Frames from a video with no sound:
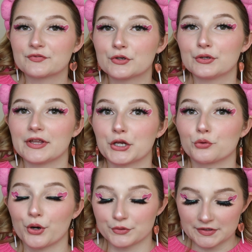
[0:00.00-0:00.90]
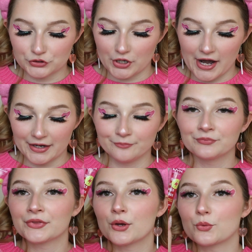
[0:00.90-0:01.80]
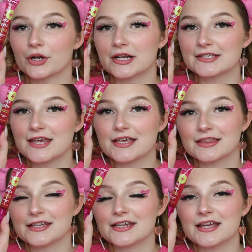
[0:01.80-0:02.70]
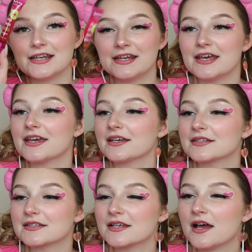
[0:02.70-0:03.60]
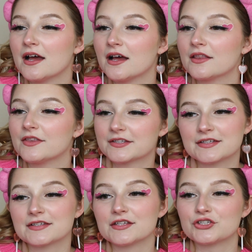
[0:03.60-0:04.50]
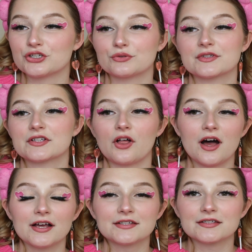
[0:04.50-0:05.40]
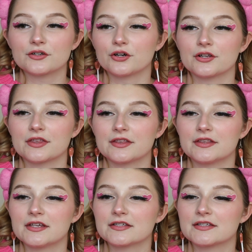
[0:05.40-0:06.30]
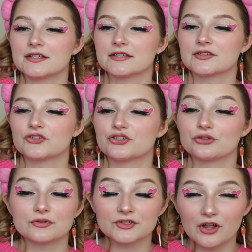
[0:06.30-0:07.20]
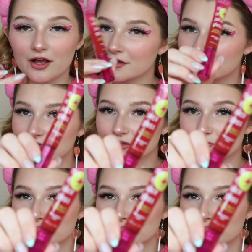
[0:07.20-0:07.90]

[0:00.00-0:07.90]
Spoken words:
feel like gross and dry, we're gonna take the NYX, this is the Juice Gloss, or this is Juice Gloss.